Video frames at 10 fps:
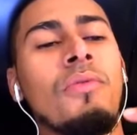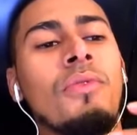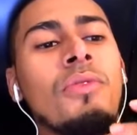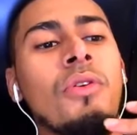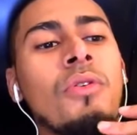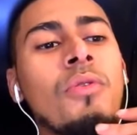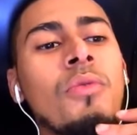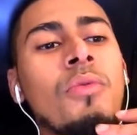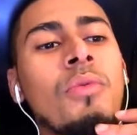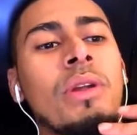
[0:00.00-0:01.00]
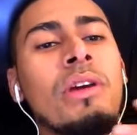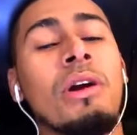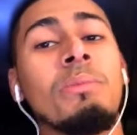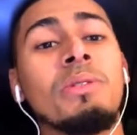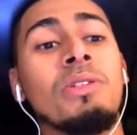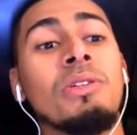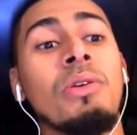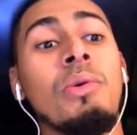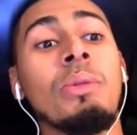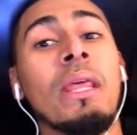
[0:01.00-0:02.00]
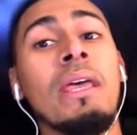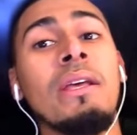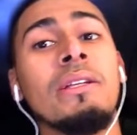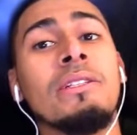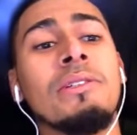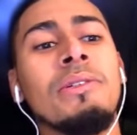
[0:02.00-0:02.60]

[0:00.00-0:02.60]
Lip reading: when it comes to new things.